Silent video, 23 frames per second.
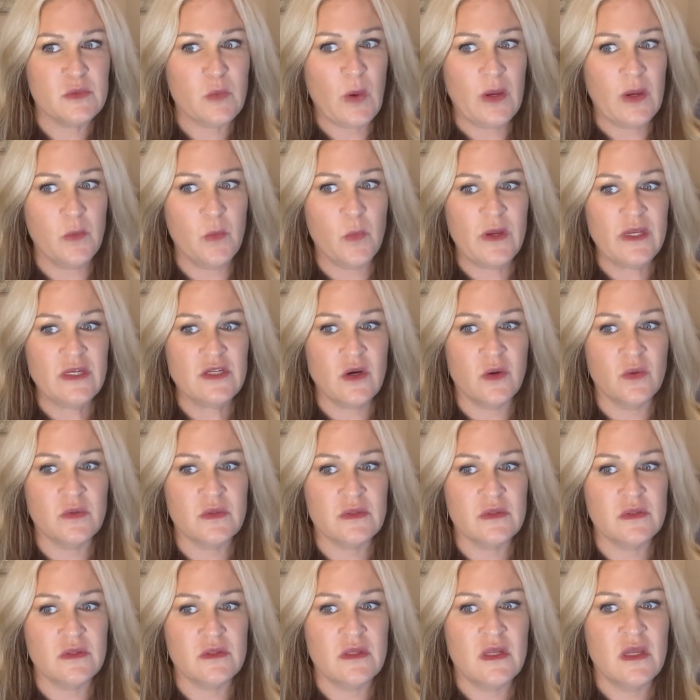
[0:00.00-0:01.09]
when we
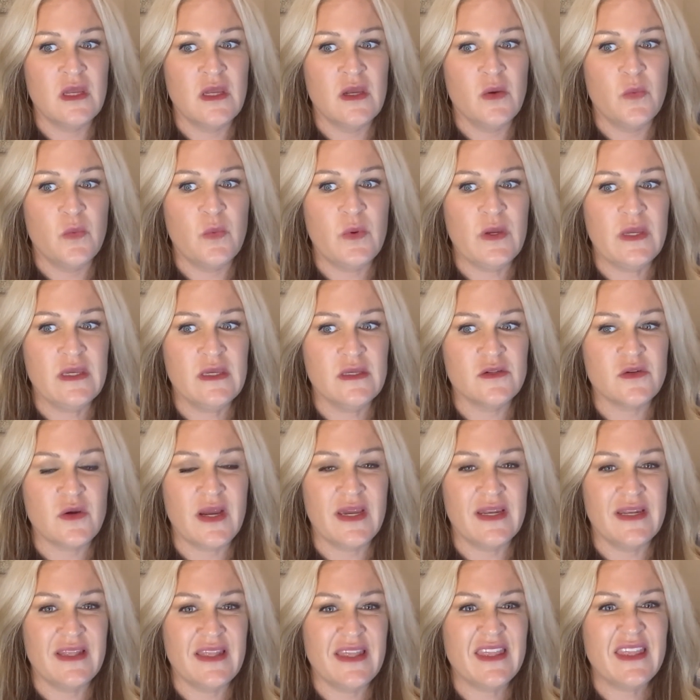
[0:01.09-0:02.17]
try
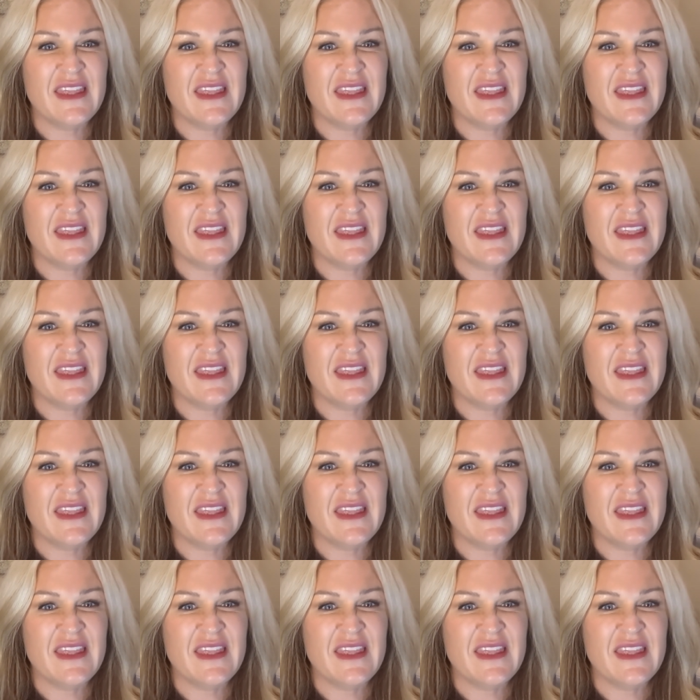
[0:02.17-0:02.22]
to